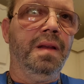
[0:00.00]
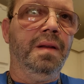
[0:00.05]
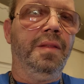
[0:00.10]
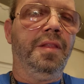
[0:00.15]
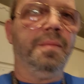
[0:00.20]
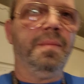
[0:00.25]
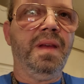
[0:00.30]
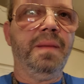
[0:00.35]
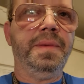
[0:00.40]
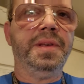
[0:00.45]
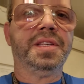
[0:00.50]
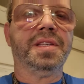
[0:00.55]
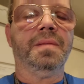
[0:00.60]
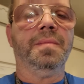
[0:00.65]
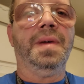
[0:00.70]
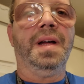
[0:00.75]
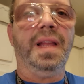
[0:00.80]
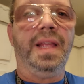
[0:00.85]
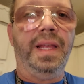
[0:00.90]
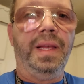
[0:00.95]
there may be
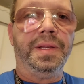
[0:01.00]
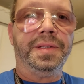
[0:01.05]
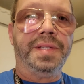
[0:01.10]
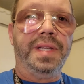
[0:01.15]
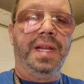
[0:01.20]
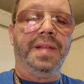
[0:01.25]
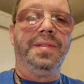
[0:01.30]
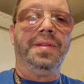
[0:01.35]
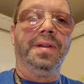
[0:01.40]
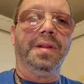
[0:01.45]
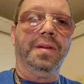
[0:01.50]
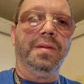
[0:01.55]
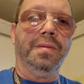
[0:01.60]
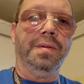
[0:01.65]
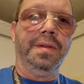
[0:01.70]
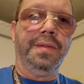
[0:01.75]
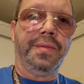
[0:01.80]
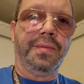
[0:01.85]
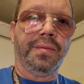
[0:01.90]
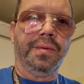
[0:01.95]
somebody else out there
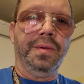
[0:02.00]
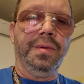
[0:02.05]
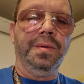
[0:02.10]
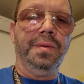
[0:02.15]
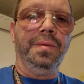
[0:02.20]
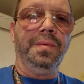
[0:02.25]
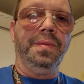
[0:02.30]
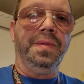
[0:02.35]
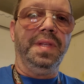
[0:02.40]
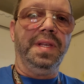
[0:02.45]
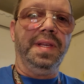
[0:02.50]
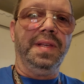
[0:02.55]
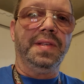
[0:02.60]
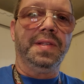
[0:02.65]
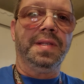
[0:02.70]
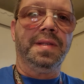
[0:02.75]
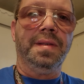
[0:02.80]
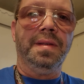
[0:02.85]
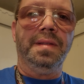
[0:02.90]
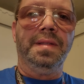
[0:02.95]
going through
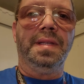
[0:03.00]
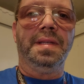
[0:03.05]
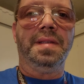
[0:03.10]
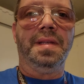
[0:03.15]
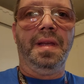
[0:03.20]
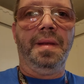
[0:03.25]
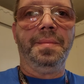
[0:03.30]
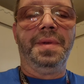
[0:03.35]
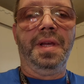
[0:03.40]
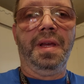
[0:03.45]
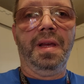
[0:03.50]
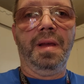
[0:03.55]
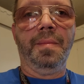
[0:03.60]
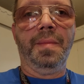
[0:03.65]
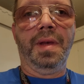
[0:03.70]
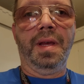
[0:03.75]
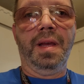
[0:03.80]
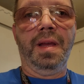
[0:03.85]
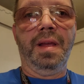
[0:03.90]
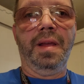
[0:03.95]
this the same
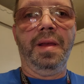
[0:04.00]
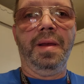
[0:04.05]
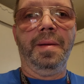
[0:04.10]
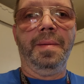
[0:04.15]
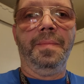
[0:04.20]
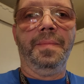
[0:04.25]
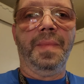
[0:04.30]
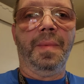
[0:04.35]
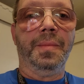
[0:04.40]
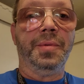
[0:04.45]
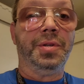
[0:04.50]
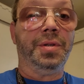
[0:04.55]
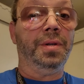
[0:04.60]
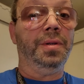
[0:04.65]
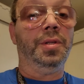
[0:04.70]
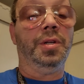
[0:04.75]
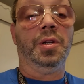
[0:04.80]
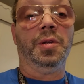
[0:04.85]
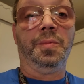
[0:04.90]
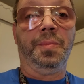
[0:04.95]
time I am. I'm
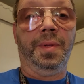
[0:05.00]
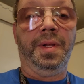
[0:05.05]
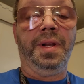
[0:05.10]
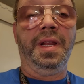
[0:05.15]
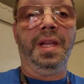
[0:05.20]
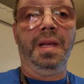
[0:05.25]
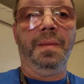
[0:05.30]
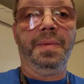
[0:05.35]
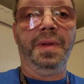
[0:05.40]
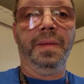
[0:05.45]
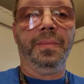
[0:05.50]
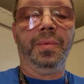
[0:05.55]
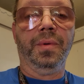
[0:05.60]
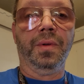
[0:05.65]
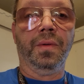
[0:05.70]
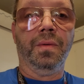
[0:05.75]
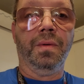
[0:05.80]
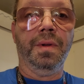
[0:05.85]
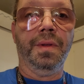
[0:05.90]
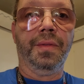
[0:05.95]
sure there's plenty of people
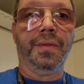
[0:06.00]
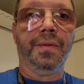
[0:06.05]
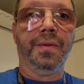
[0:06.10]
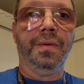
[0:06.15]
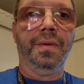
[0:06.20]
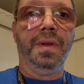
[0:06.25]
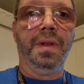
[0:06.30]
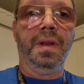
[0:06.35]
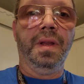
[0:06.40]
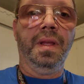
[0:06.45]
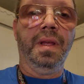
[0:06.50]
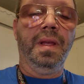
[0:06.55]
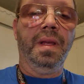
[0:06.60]
going through it.